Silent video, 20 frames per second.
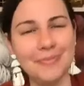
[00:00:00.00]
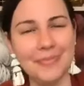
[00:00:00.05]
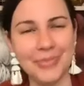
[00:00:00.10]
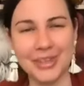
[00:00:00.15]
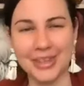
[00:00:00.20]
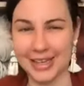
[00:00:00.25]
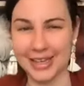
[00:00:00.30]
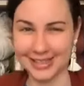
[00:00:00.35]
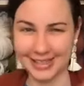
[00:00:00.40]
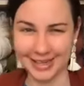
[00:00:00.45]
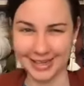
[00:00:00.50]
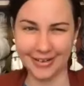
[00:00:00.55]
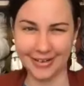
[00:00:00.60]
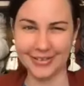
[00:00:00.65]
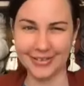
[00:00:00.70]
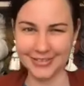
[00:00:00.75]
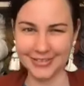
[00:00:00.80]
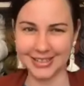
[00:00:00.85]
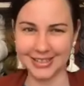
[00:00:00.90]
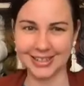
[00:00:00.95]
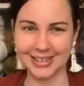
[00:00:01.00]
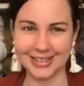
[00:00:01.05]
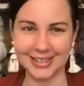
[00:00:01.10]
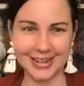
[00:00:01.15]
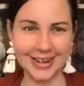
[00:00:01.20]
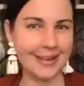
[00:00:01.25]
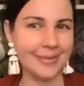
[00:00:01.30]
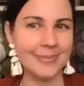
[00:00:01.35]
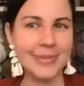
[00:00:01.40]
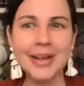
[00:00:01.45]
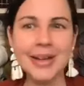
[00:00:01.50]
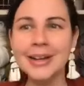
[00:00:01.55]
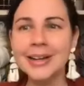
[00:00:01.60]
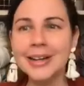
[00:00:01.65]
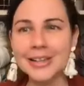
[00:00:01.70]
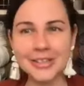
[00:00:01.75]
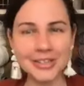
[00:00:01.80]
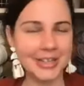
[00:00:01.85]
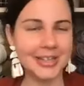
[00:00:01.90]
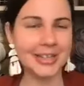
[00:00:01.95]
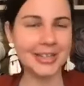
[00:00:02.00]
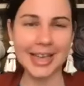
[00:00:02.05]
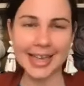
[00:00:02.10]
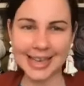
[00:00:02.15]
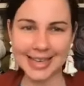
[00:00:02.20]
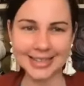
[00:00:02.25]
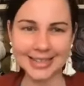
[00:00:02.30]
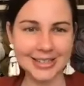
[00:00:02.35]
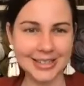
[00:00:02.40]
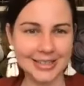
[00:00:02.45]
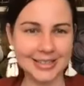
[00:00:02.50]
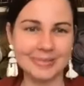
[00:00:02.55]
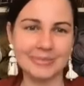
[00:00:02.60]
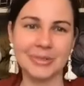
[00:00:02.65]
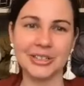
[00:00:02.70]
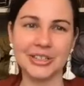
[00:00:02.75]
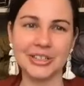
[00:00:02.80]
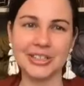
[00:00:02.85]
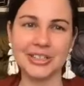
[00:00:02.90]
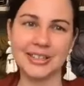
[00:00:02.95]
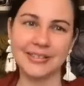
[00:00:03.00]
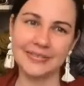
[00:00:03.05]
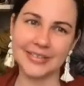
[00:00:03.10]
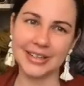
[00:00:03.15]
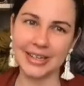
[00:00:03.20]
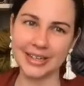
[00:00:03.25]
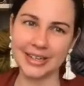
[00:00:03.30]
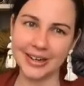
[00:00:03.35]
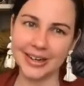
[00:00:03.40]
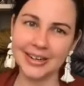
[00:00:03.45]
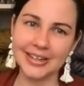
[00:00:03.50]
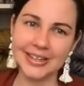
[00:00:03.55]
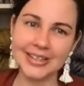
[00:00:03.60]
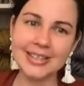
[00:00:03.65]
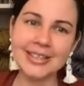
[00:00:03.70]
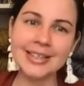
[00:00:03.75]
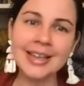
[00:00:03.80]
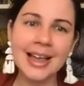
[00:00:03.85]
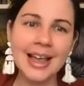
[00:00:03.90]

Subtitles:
That's how I've set it up. So you can just watch the videos